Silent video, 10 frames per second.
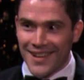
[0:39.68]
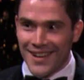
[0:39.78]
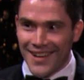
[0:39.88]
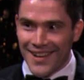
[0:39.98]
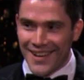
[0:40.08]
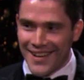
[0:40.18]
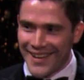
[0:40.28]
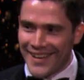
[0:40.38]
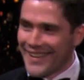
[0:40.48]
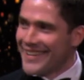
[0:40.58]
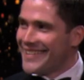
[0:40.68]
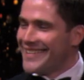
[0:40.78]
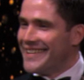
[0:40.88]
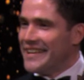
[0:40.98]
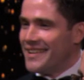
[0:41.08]

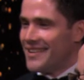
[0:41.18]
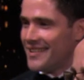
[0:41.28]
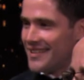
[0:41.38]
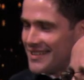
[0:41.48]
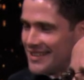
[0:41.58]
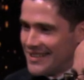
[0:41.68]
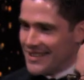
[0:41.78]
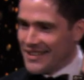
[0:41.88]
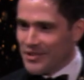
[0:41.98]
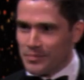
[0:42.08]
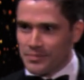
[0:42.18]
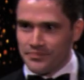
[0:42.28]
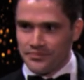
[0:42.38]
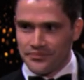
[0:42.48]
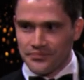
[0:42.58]

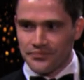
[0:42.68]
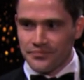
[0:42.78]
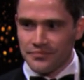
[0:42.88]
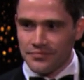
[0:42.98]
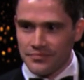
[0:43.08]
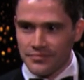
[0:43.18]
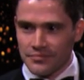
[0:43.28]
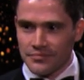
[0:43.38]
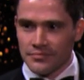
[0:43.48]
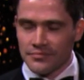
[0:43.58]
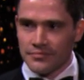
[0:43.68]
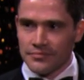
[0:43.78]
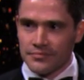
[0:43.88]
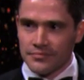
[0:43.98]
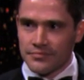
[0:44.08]

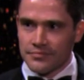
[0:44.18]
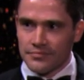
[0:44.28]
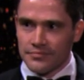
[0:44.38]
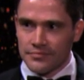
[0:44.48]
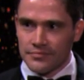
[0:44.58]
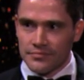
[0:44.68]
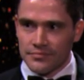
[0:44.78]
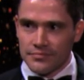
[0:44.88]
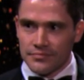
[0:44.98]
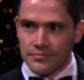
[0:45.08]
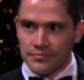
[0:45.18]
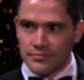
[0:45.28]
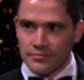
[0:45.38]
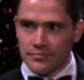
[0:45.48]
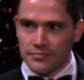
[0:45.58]

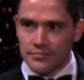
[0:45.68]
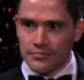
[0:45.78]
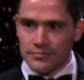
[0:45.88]
(silent)